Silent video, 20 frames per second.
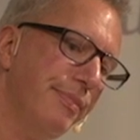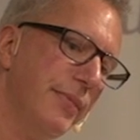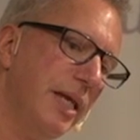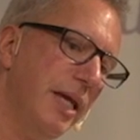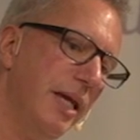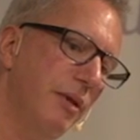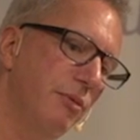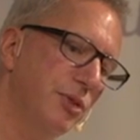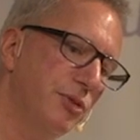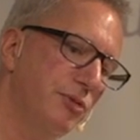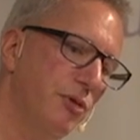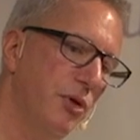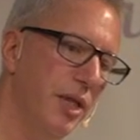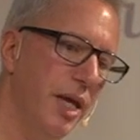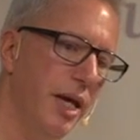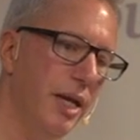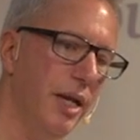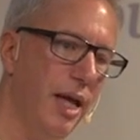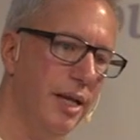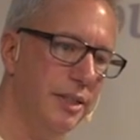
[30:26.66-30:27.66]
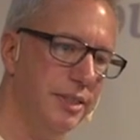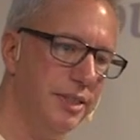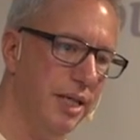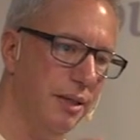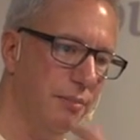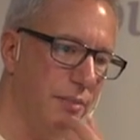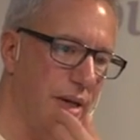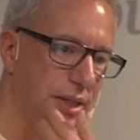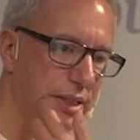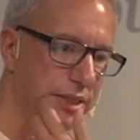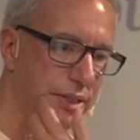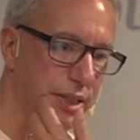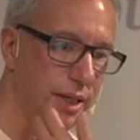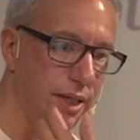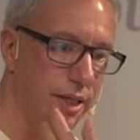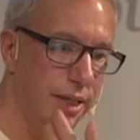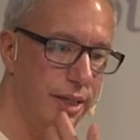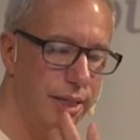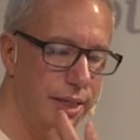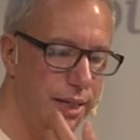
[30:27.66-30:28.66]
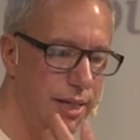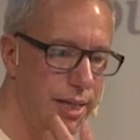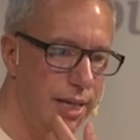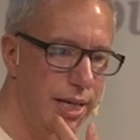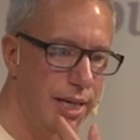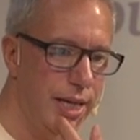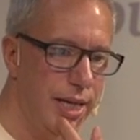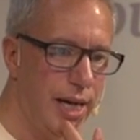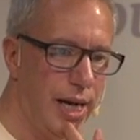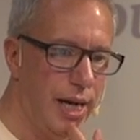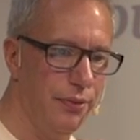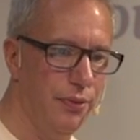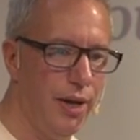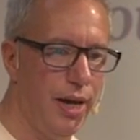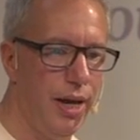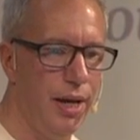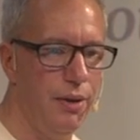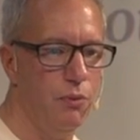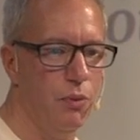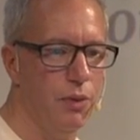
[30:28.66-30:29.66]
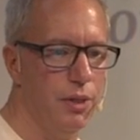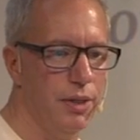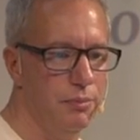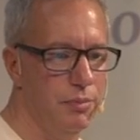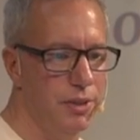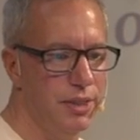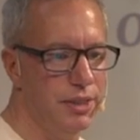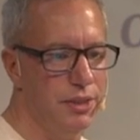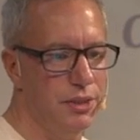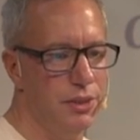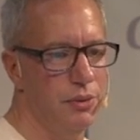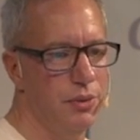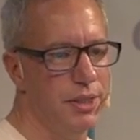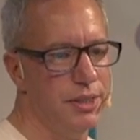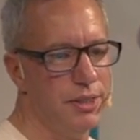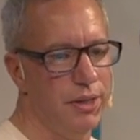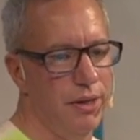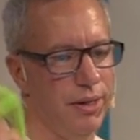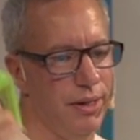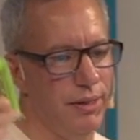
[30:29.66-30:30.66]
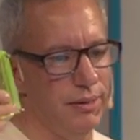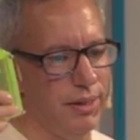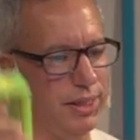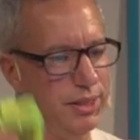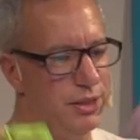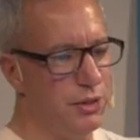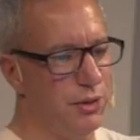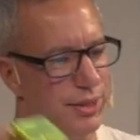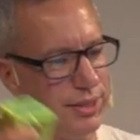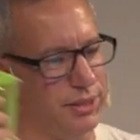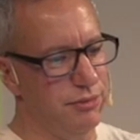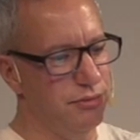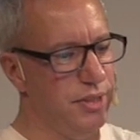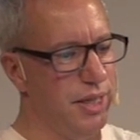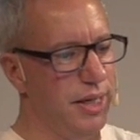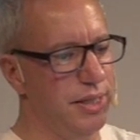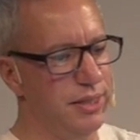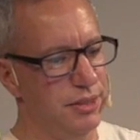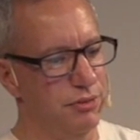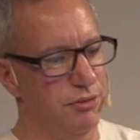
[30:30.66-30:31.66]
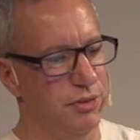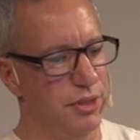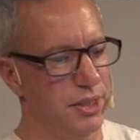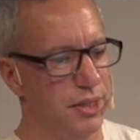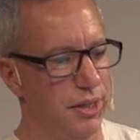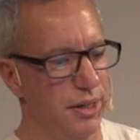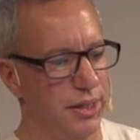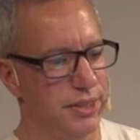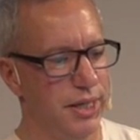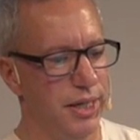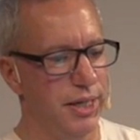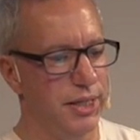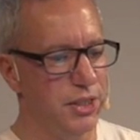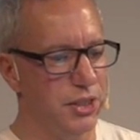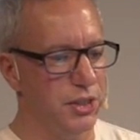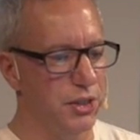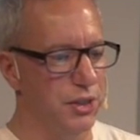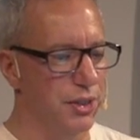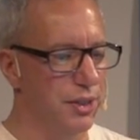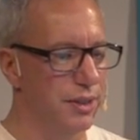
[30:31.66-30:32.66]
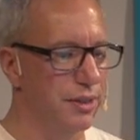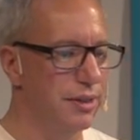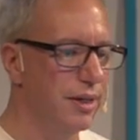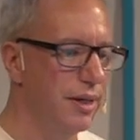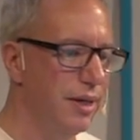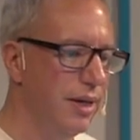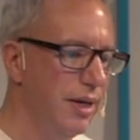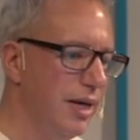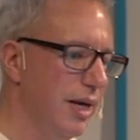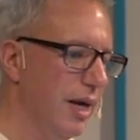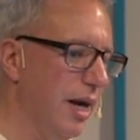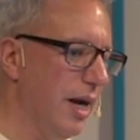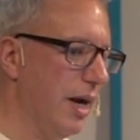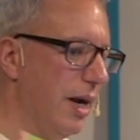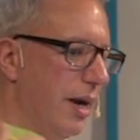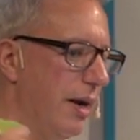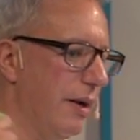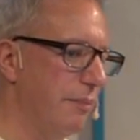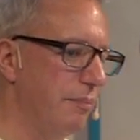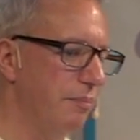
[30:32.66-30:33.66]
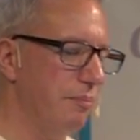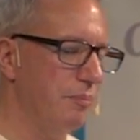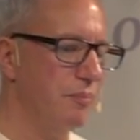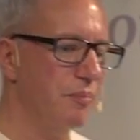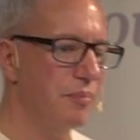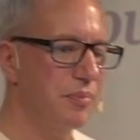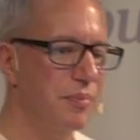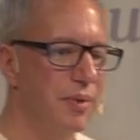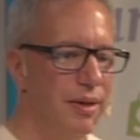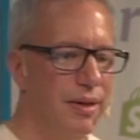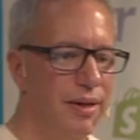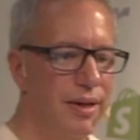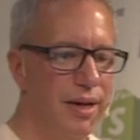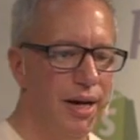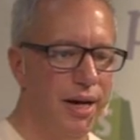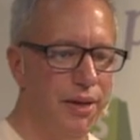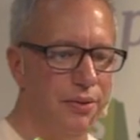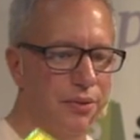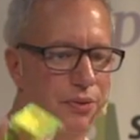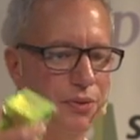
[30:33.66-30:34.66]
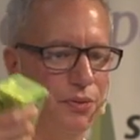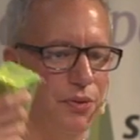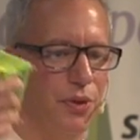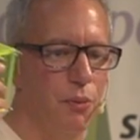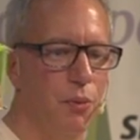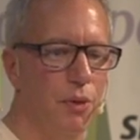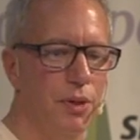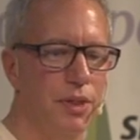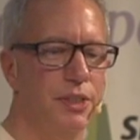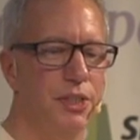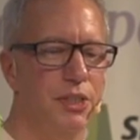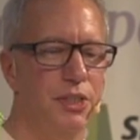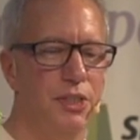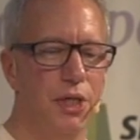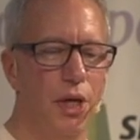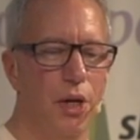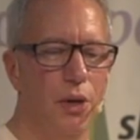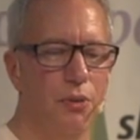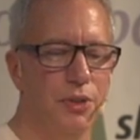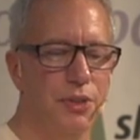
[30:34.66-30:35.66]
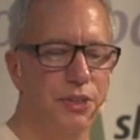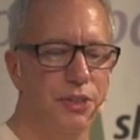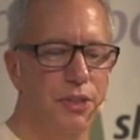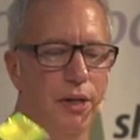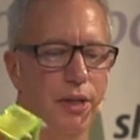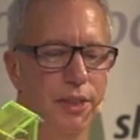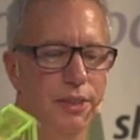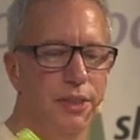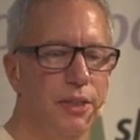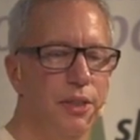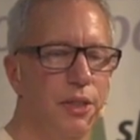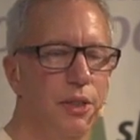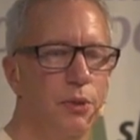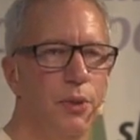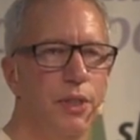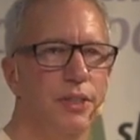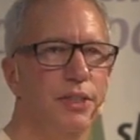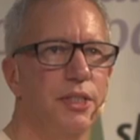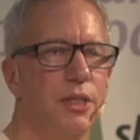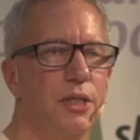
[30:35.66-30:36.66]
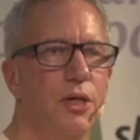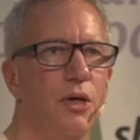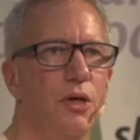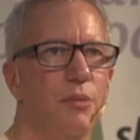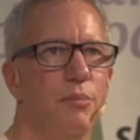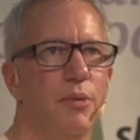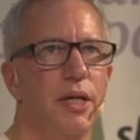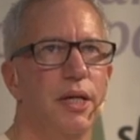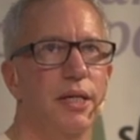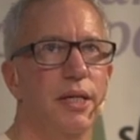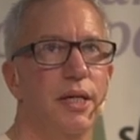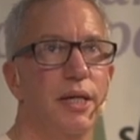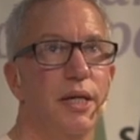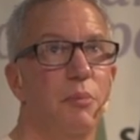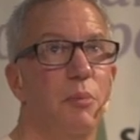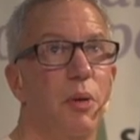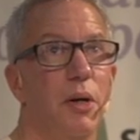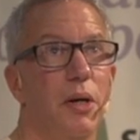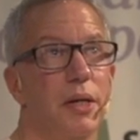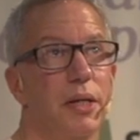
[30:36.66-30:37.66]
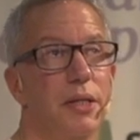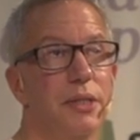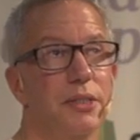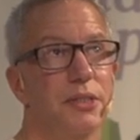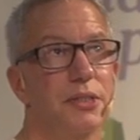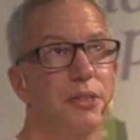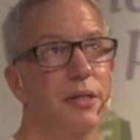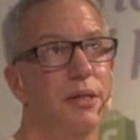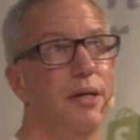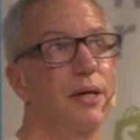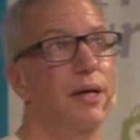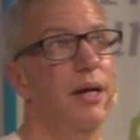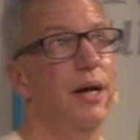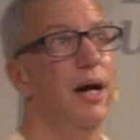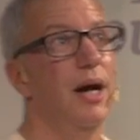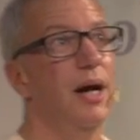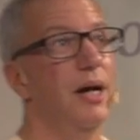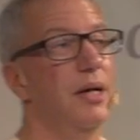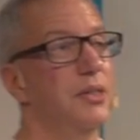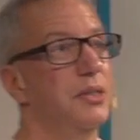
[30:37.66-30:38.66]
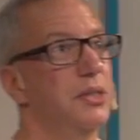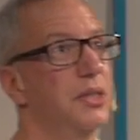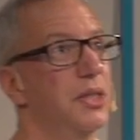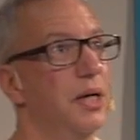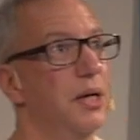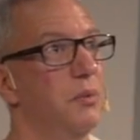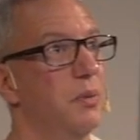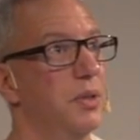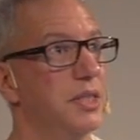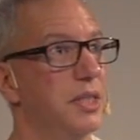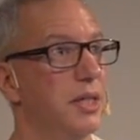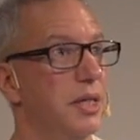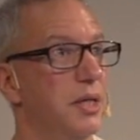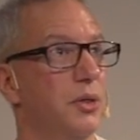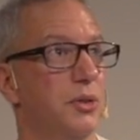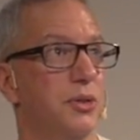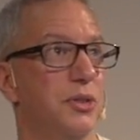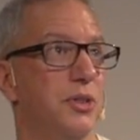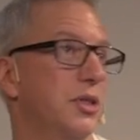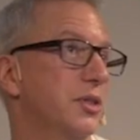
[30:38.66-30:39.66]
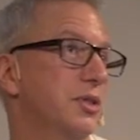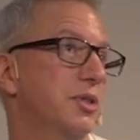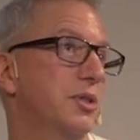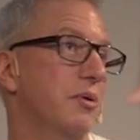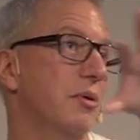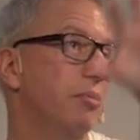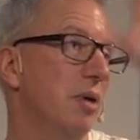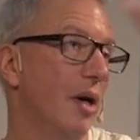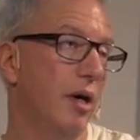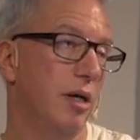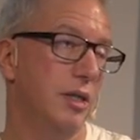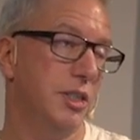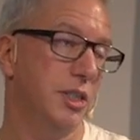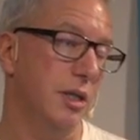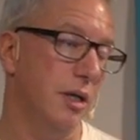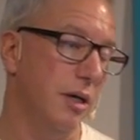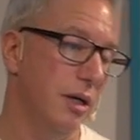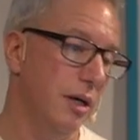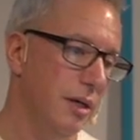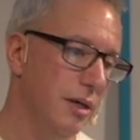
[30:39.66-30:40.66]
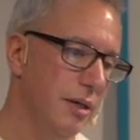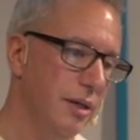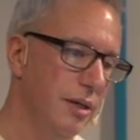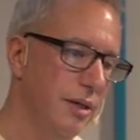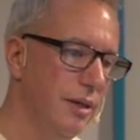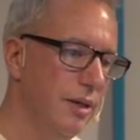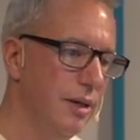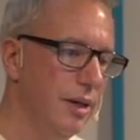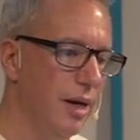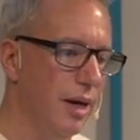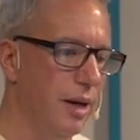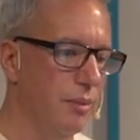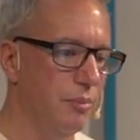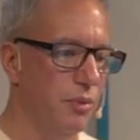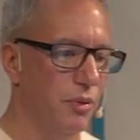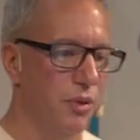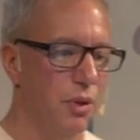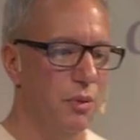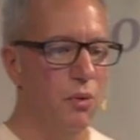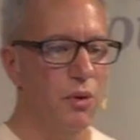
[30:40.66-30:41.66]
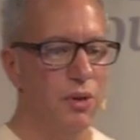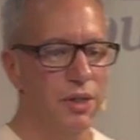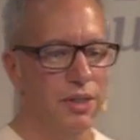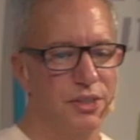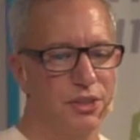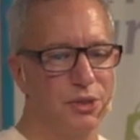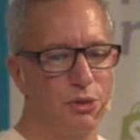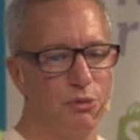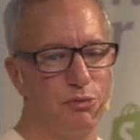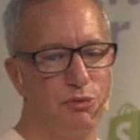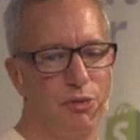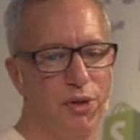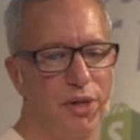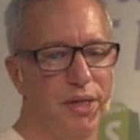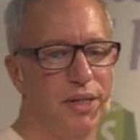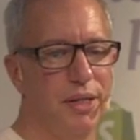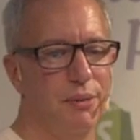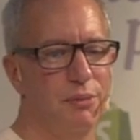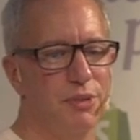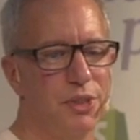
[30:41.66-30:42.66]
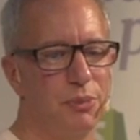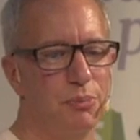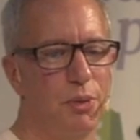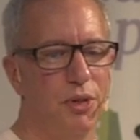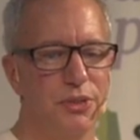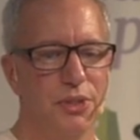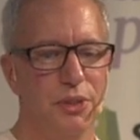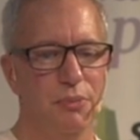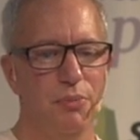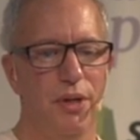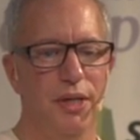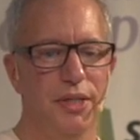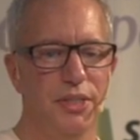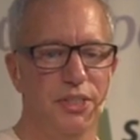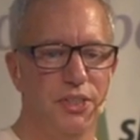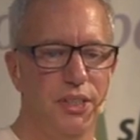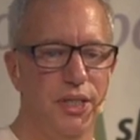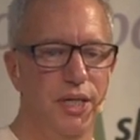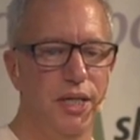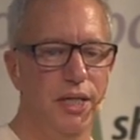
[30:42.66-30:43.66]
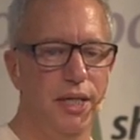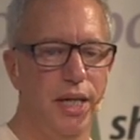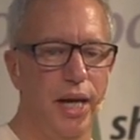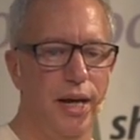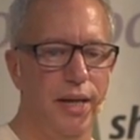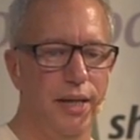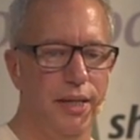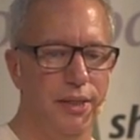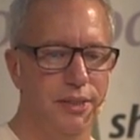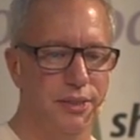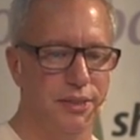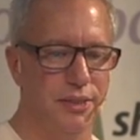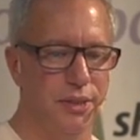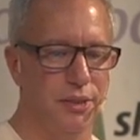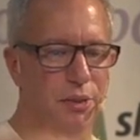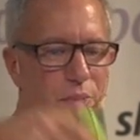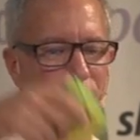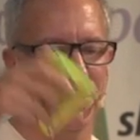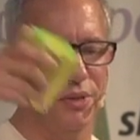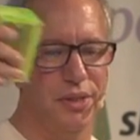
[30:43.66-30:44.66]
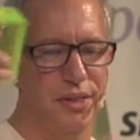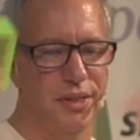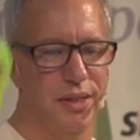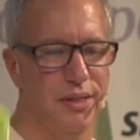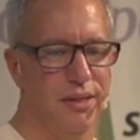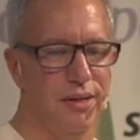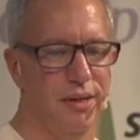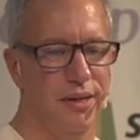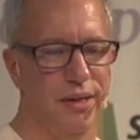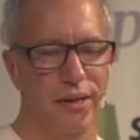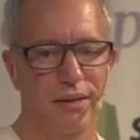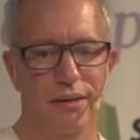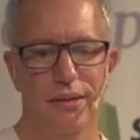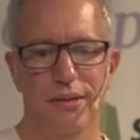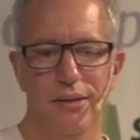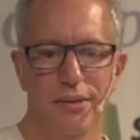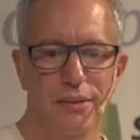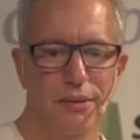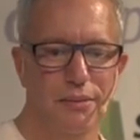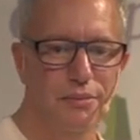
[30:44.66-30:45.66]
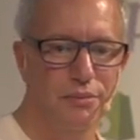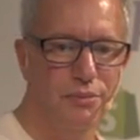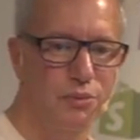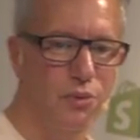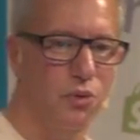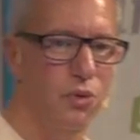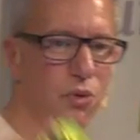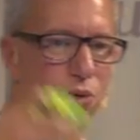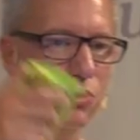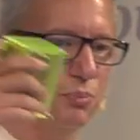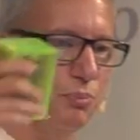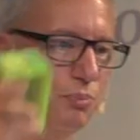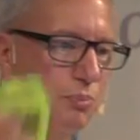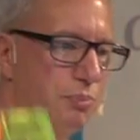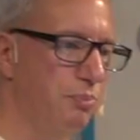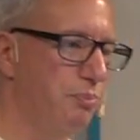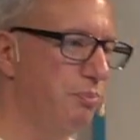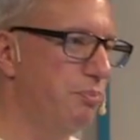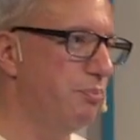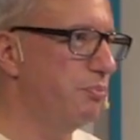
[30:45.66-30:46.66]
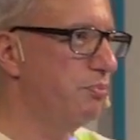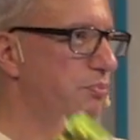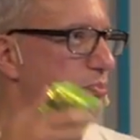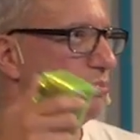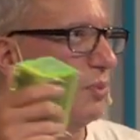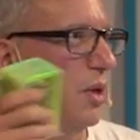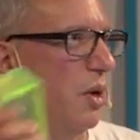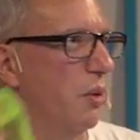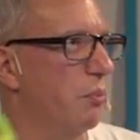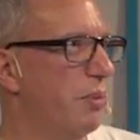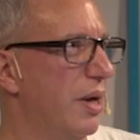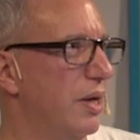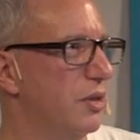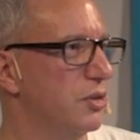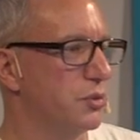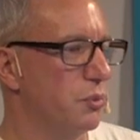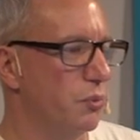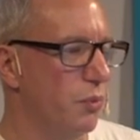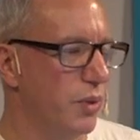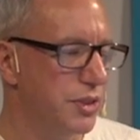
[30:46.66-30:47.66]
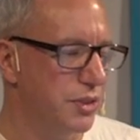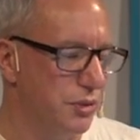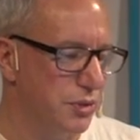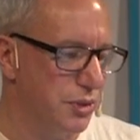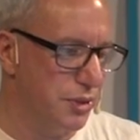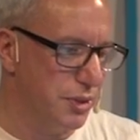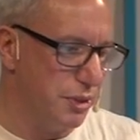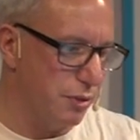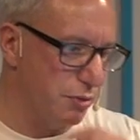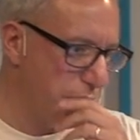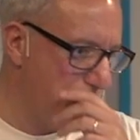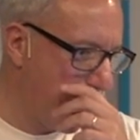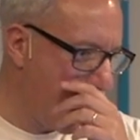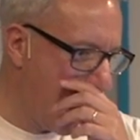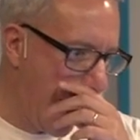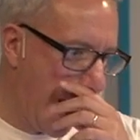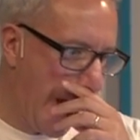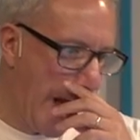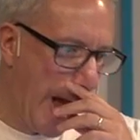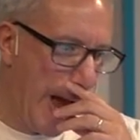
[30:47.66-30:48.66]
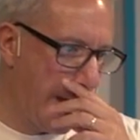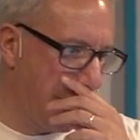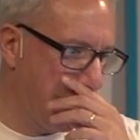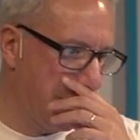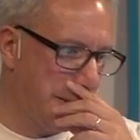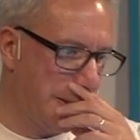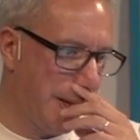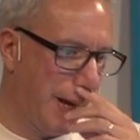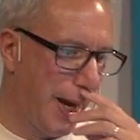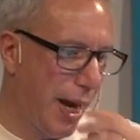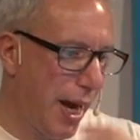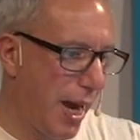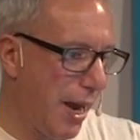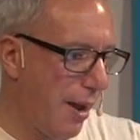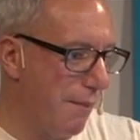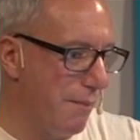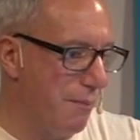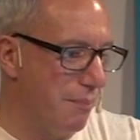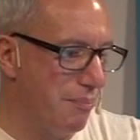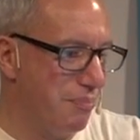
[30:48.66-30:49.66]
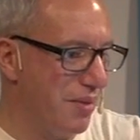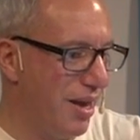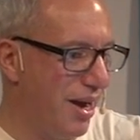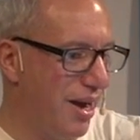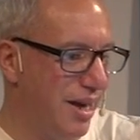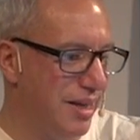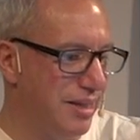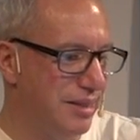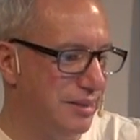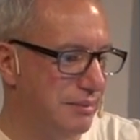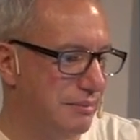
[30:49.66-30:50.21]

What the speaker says: it was for the Atlantic magazine, and they wanted me to do this like interactive data visualization, and they wanted to show the size of the US economy in gigabytes, and which they could just do a bar chart, but they wanted something. It was sponsored by Seagate, so they wanted it like all, bells and whistles and stuff. And I